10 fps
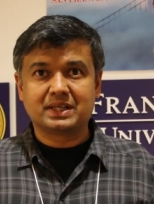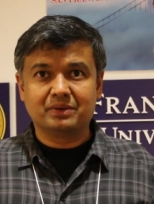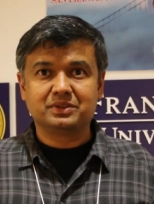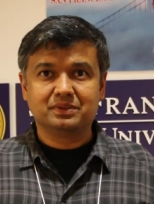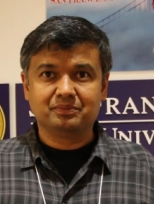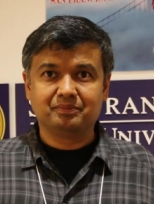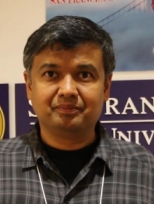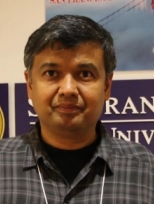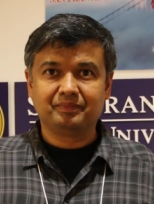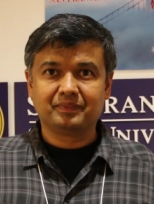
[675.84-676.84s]
count,
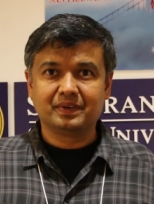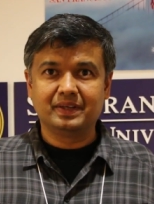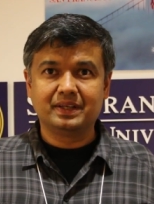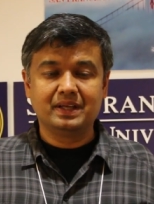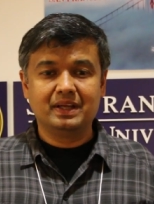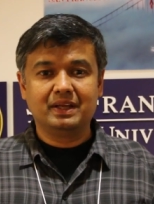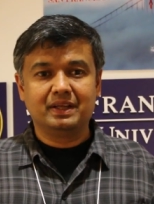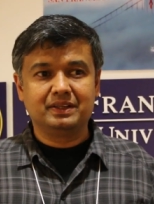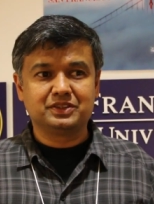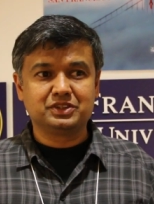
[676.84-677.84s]
right?
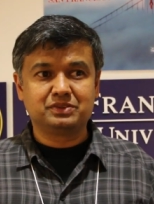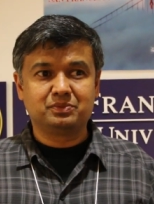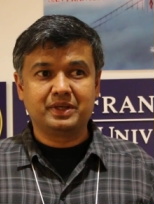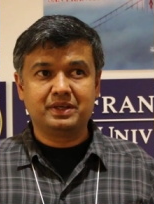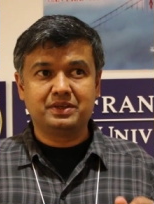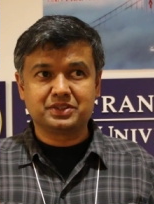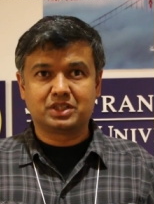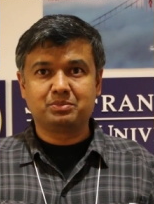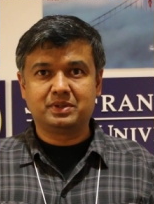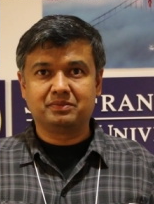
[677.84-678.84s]
This is very
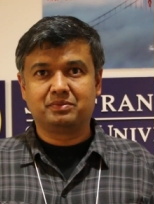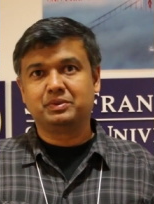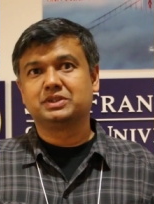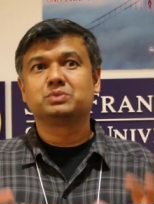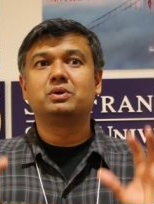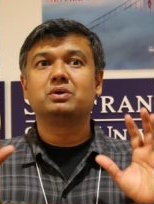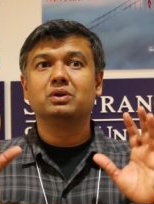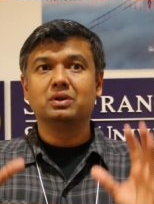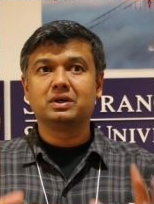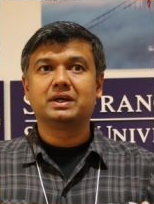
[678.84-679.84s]
descriptive. We just want to
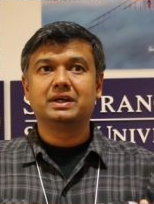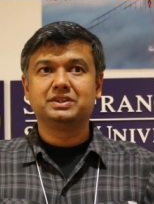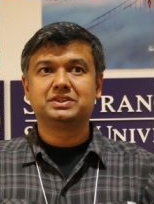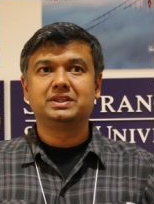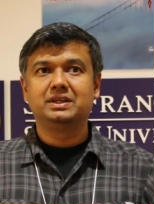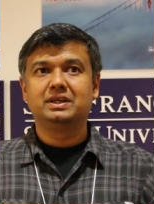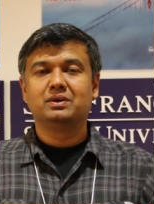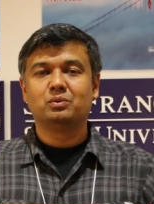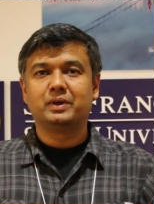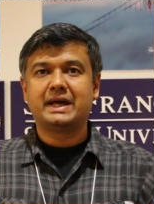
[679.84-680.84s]
look and see
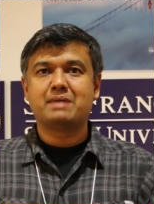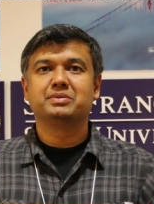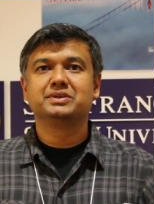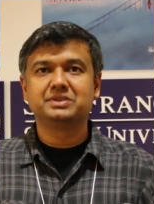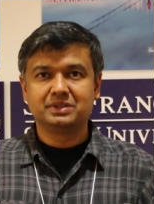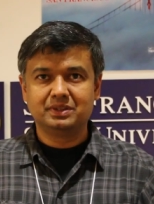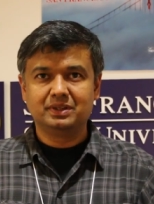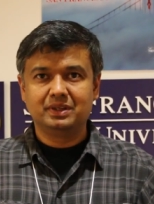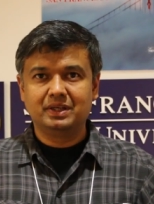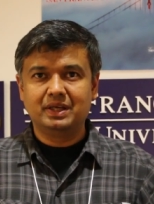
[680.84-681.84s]
what happens
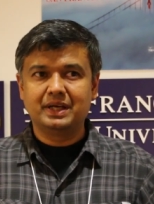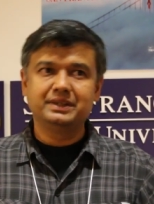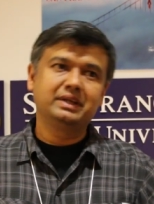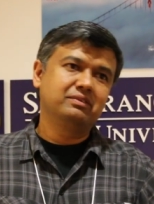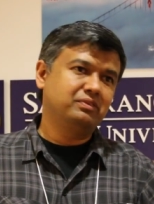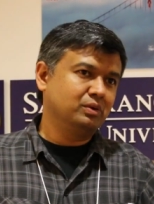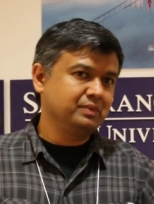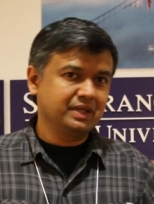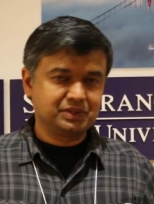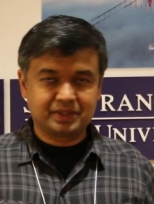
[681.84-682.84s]
and then inform
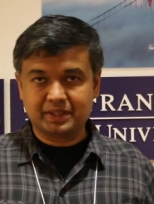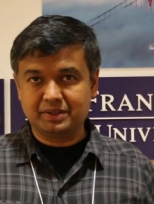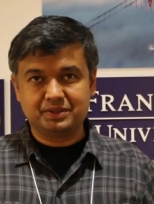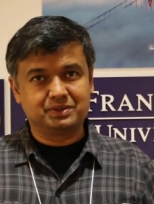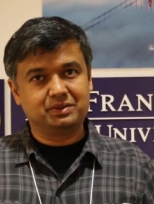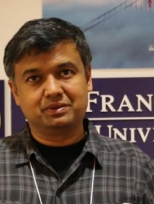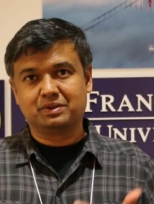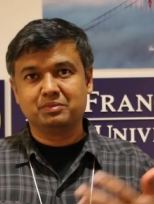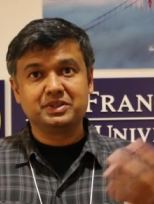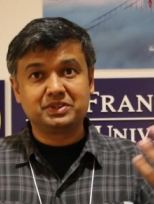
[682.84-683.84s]
the educators or
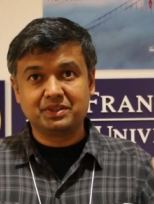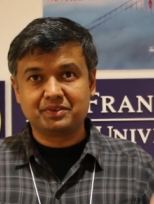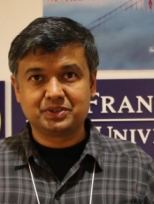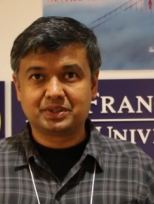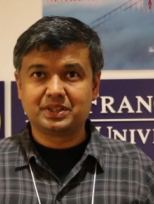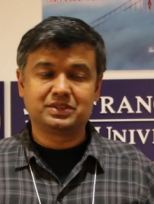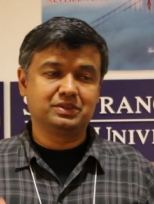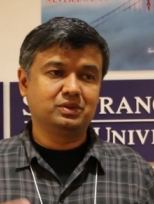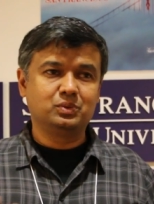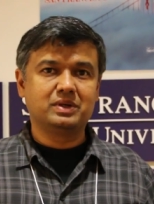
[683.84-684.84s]
the Ministry of
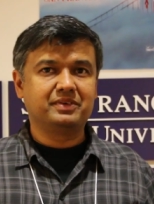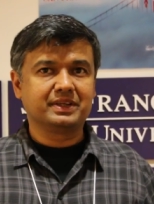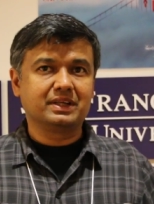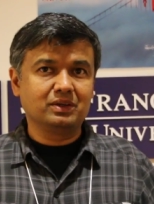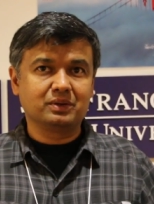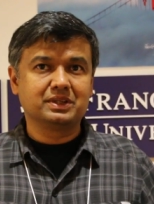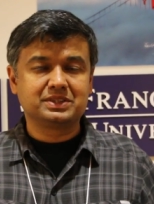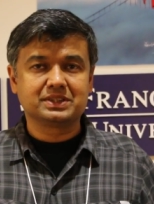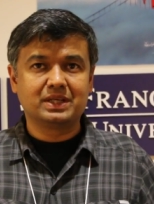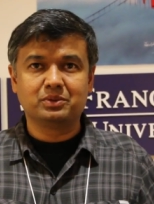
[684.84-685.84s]
Education or whoever that, look, this
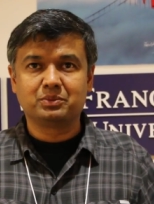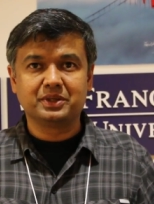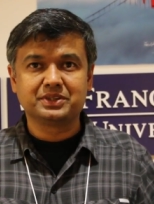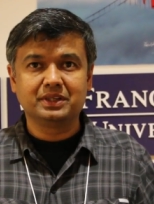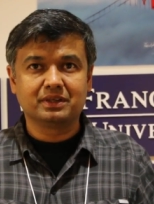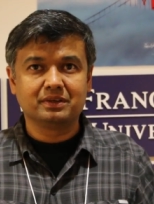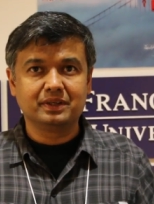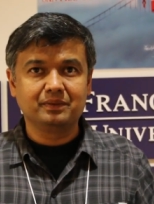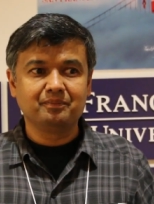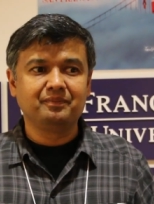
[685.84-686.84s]
is kind of what we're seeing, right?